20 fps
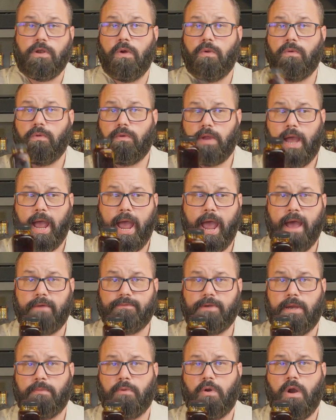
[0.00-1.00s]
don't
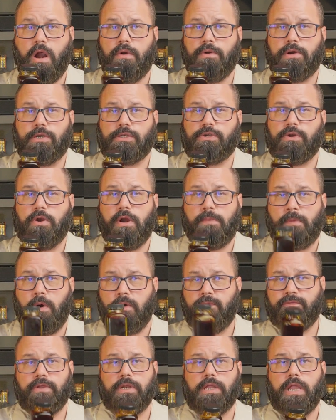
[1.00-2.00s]
have demerara syrup,
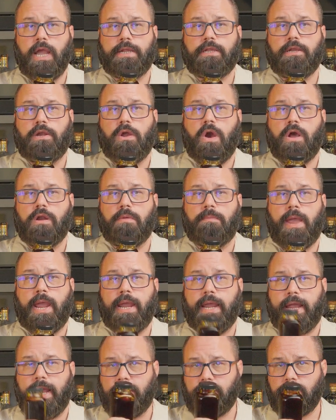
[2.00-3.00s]
or if you'd like to know how to
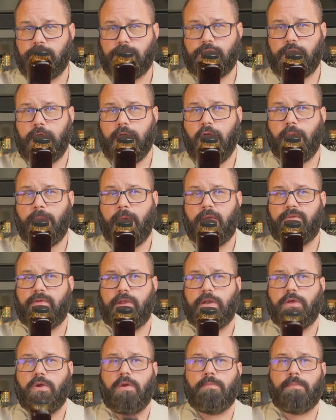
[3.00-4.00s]
make it, check out my
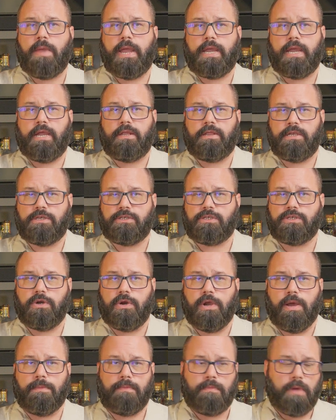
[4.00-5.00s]
video on making this
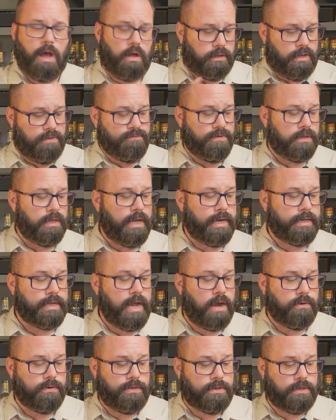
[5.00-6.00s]
syrup. I'll leave a link
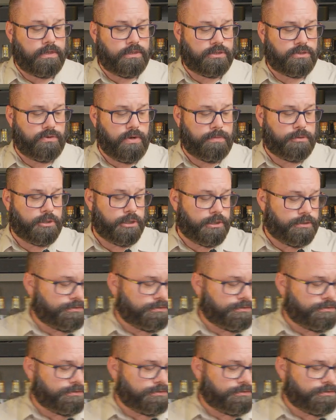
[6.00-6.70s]
down in the description.